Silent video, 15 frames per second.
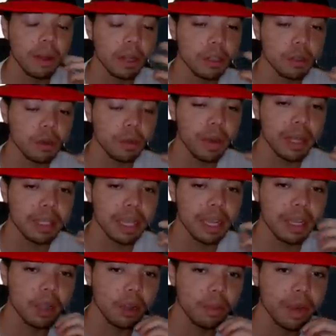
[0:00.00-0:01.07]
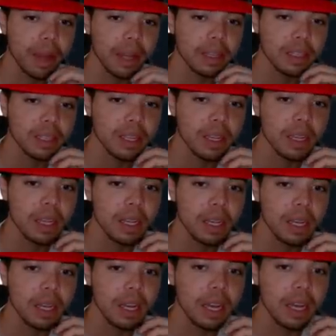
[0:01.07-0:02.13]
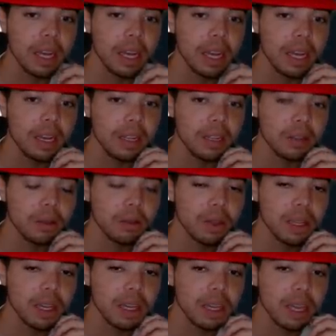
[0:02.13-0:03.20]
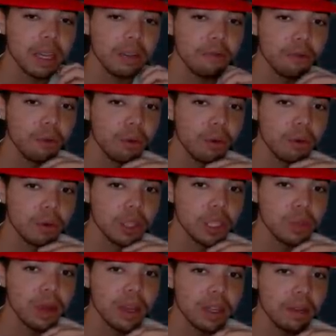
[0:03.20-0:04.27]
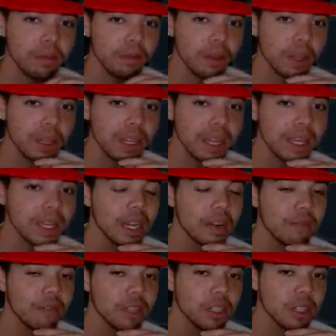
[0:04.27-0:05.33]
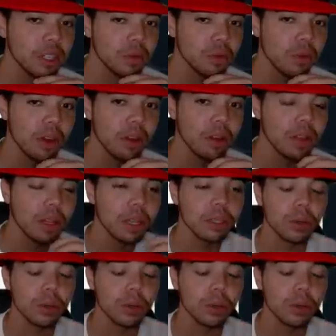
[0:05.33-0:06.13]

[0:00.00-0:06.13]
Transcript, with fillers: uh, short pass and long pass, uh, 83 and 94 respectively, 99 vision as well.